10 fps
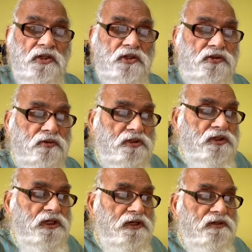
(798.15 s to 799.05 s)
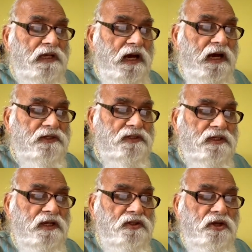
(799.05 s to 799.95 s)
so she is
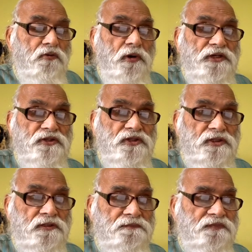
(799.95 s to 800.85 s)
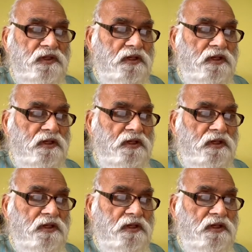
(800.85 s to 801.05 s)
asking the question.